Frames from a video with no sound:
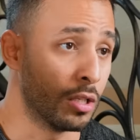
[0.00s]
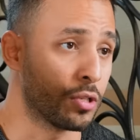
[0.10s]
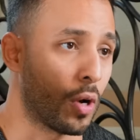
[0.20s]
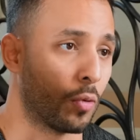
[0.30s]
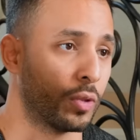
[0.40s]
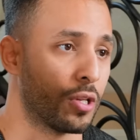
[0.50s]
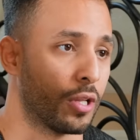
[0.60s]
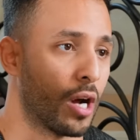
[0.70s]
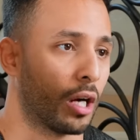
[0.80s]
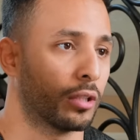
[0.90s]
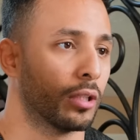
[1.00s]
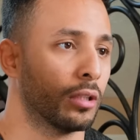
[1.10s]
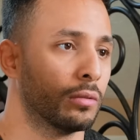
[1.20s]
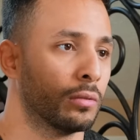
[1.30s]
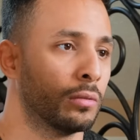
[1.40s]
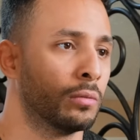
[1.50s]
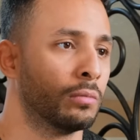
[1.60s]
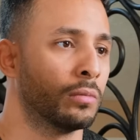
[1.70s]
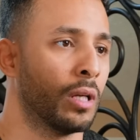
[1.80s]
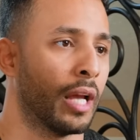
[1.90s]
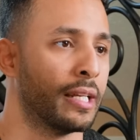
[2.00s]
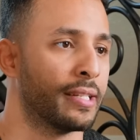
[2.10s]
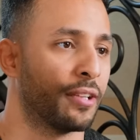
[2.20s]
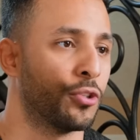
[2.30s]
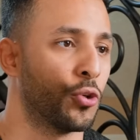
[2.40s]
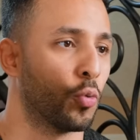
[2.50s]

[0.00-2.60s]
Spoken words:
So I went to the doctor and he said two